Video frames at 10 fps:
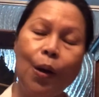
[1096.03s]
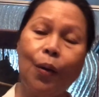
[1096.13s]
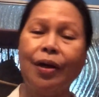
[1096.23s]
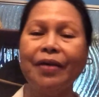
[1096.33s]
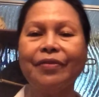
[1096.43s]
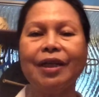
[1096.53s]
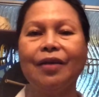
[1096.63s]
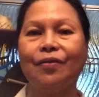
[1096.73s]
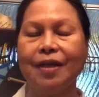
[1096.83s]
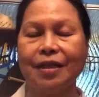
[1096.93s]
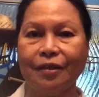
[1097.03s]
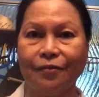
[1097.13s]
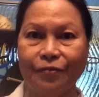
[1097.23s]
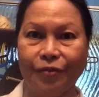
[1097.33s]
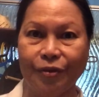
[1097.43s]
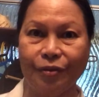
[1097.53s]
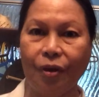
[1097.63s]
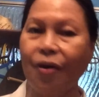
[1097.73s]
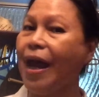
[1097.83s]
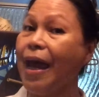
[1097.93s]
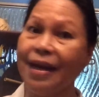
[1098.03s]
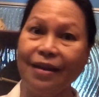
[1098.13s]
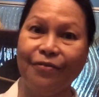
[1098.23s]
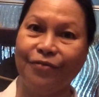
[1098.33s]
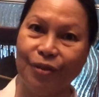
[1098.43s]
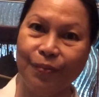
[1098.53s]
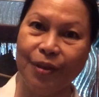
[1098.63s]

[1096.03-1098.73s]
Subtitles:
or even Indonesian food, or any food,